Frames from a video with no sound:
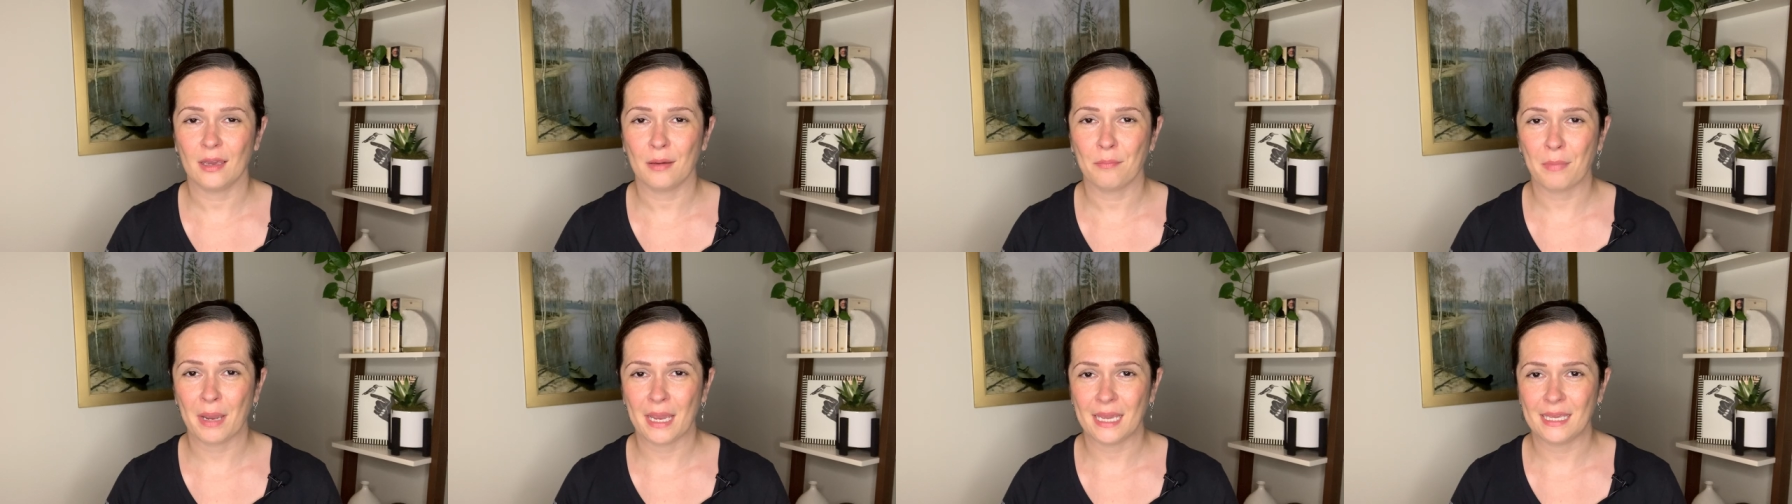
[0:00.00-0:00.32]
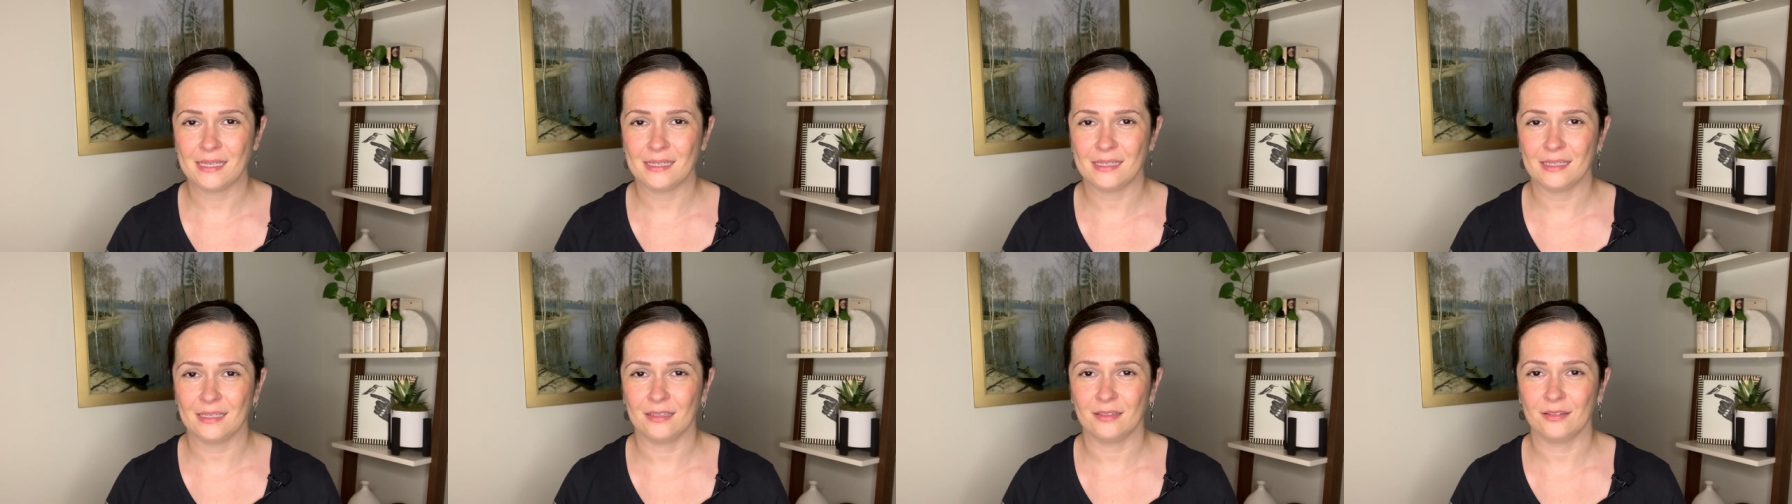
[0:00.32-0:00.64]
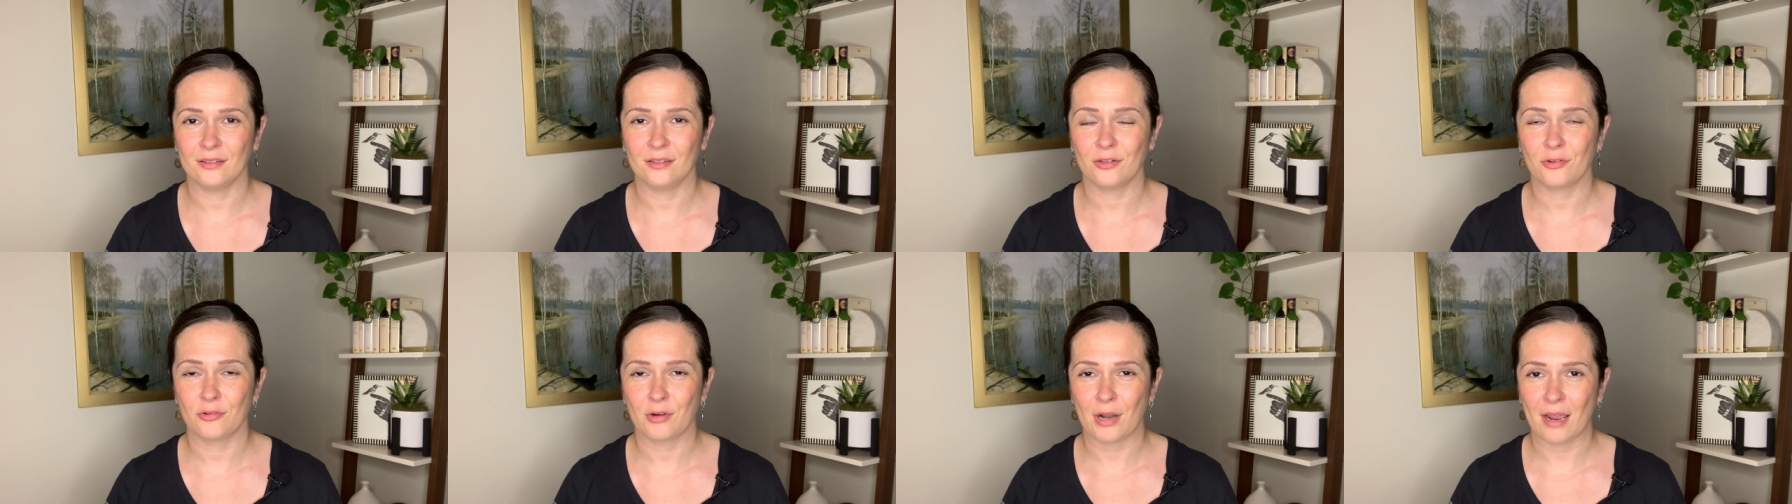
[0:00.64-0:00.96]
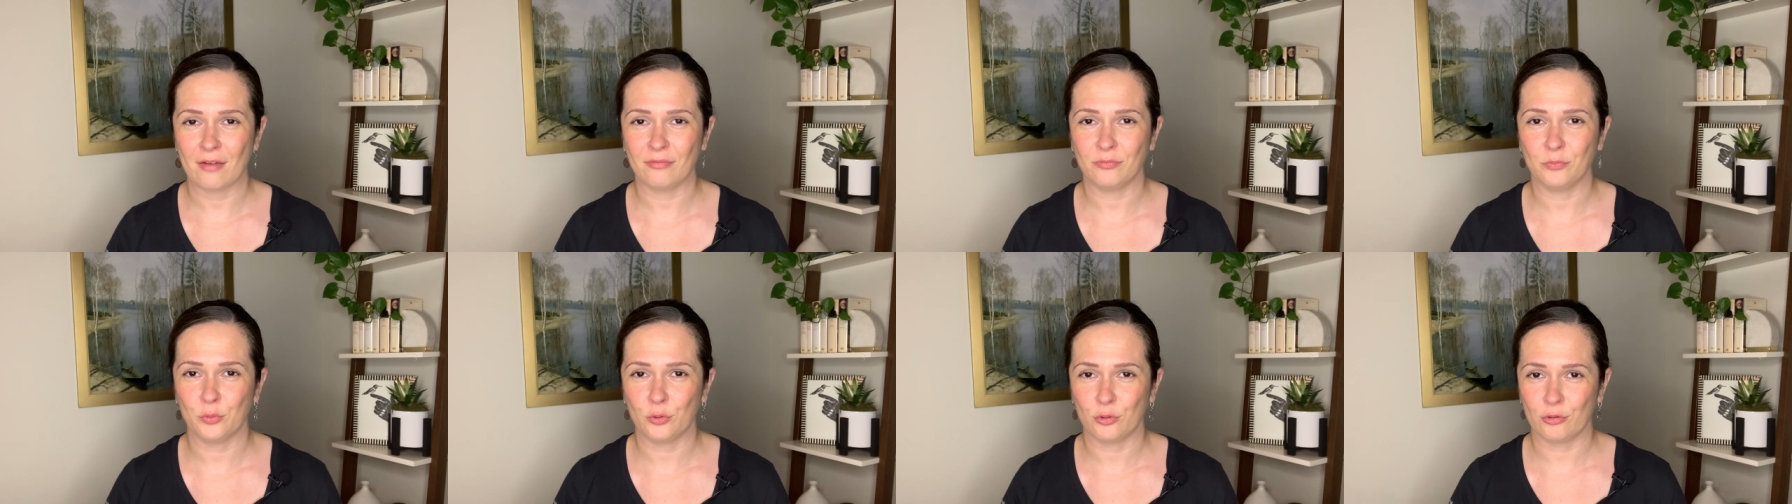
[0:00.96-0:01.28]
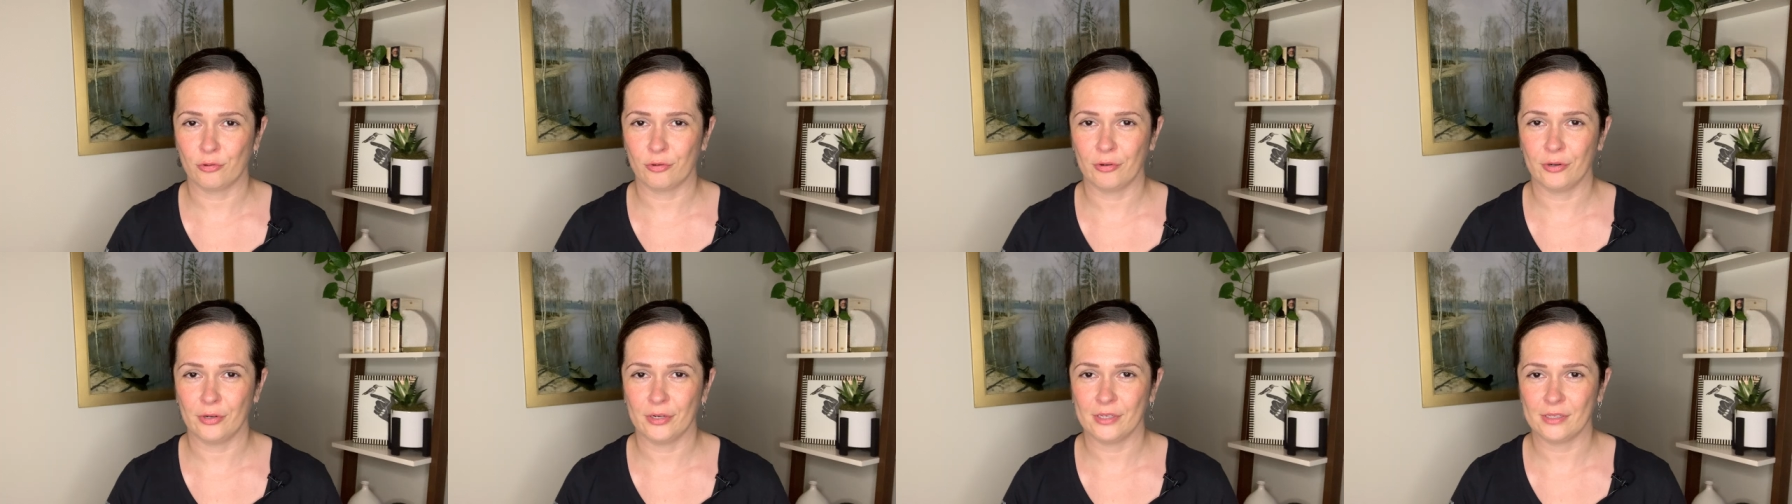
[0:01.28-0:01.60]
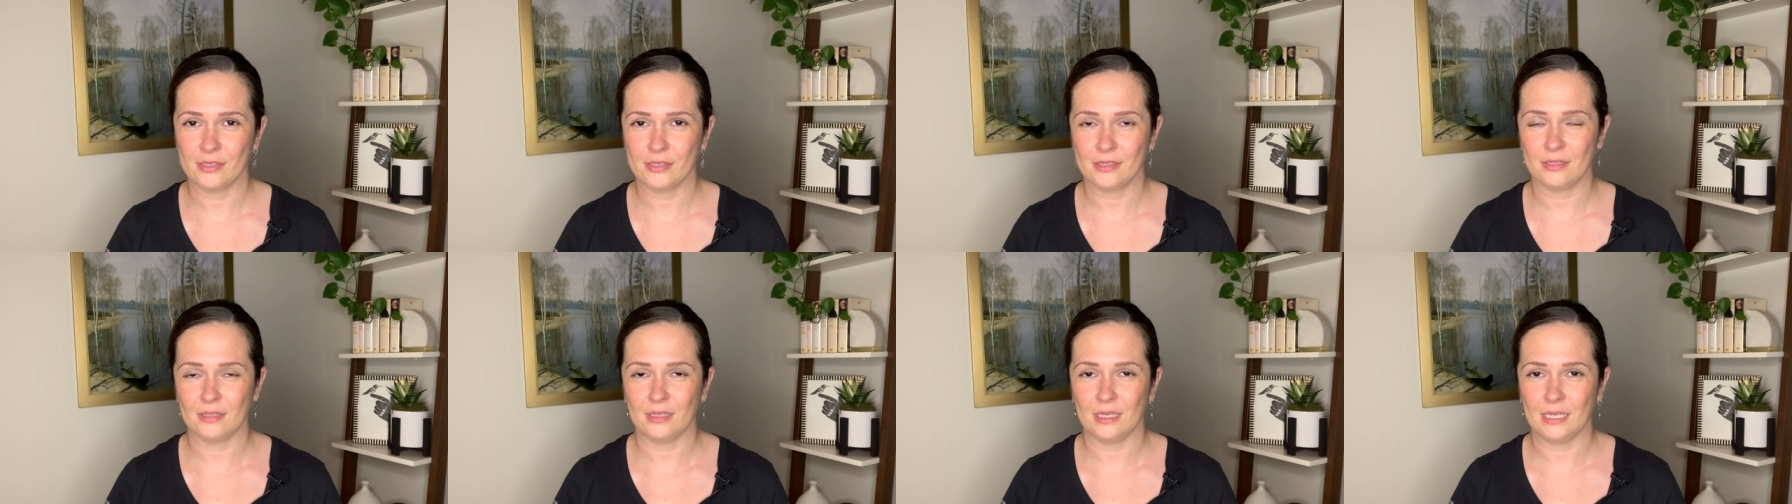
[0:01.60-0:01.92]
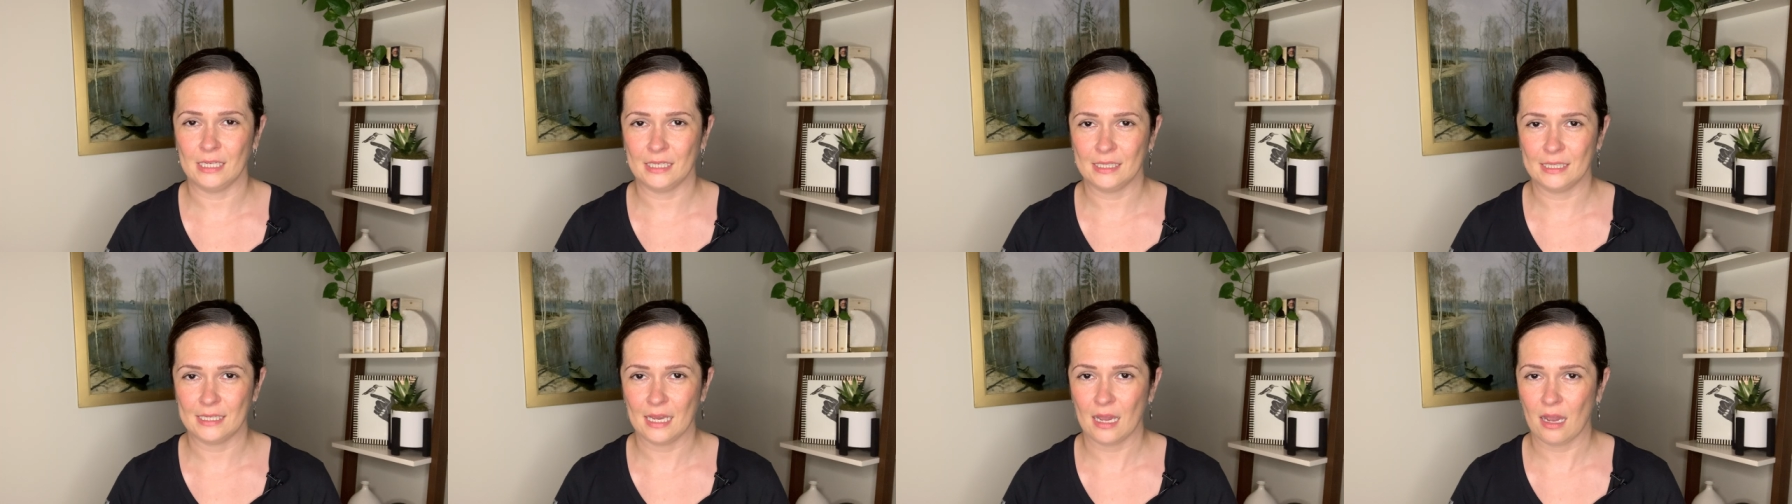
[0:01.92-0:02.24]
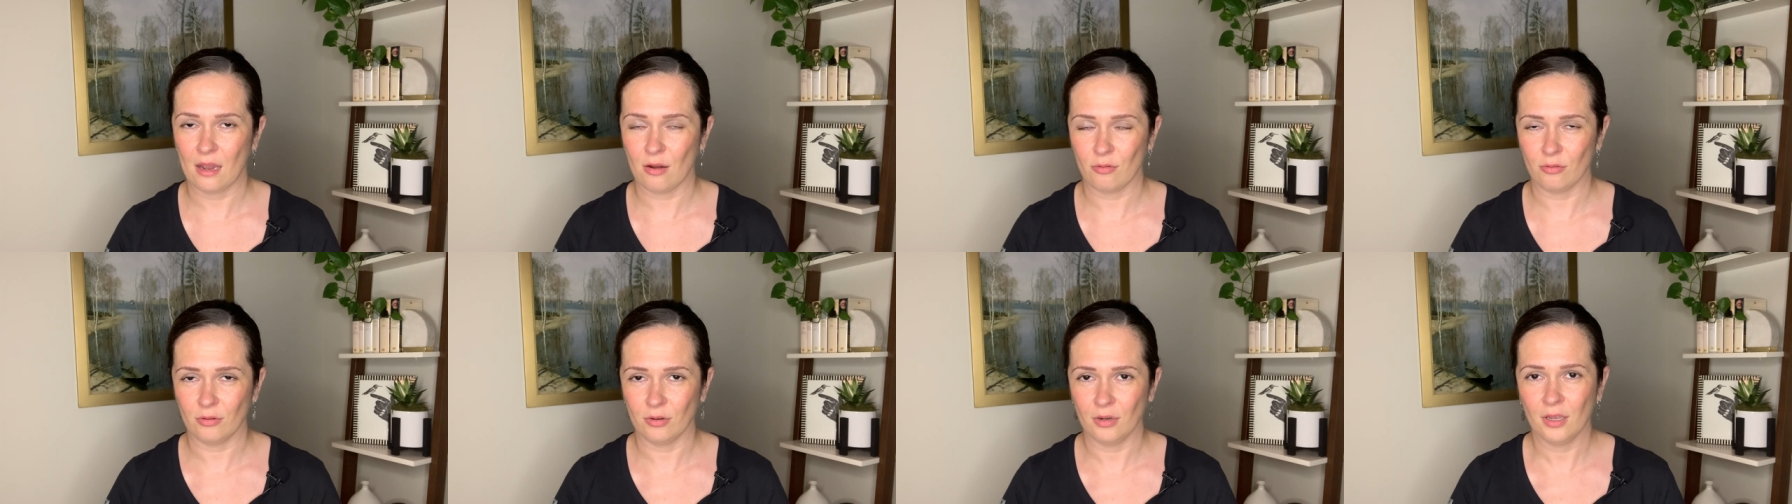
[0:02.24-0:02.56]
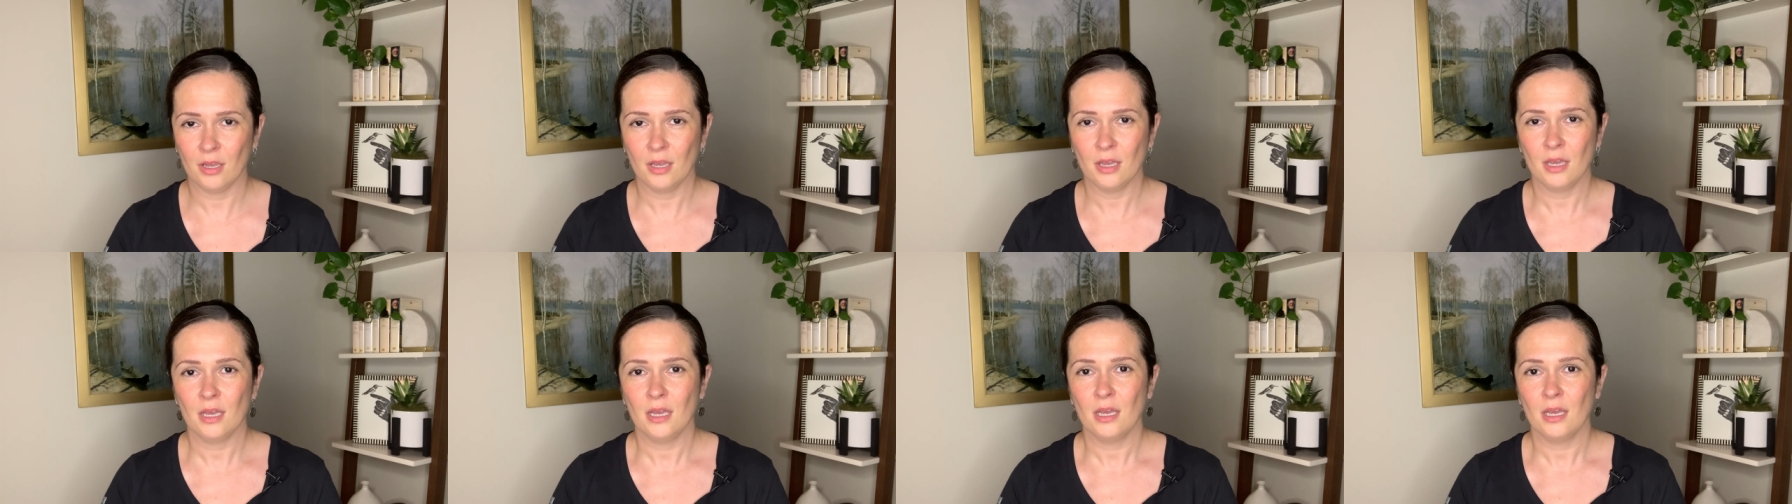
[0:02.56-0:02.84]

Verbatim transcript: amazing craft breweries in town.